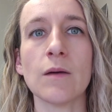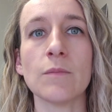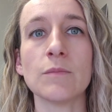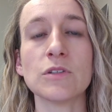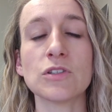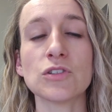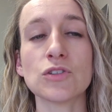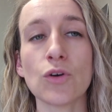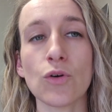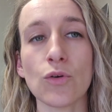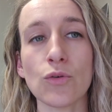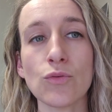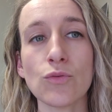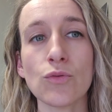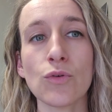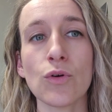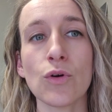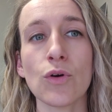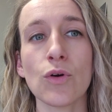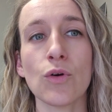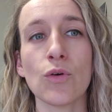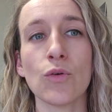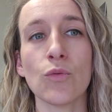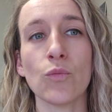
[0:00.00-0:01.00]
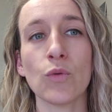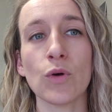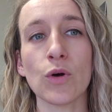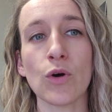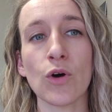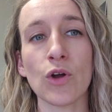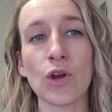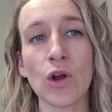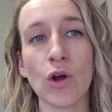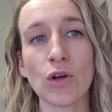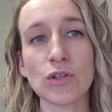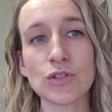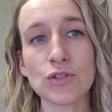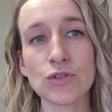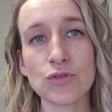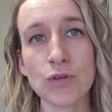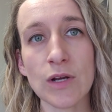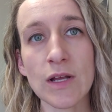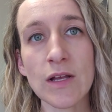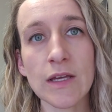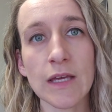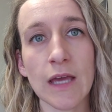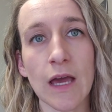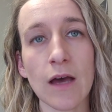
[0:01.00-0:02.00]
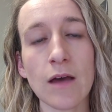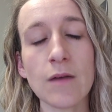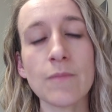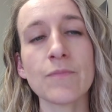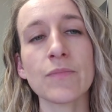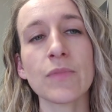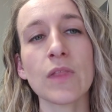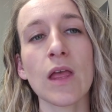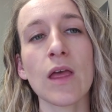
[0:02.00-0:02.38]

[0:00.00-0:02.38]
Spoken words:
So in Australia,